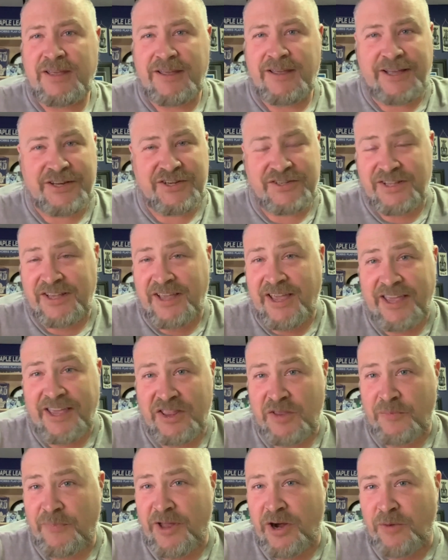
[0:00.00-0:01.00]
I just think I get
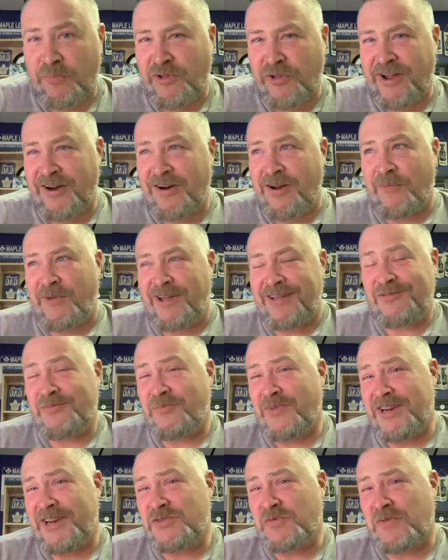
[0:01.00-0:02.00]
the better player at
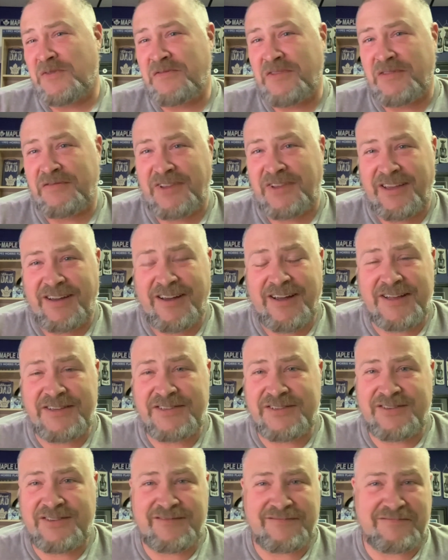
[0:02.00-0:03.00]
minus 150
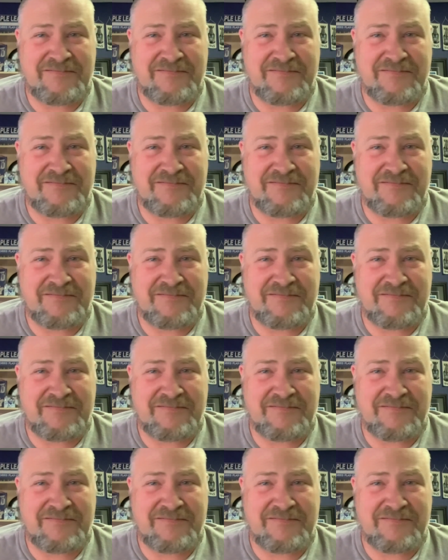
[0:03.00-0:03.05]
odds.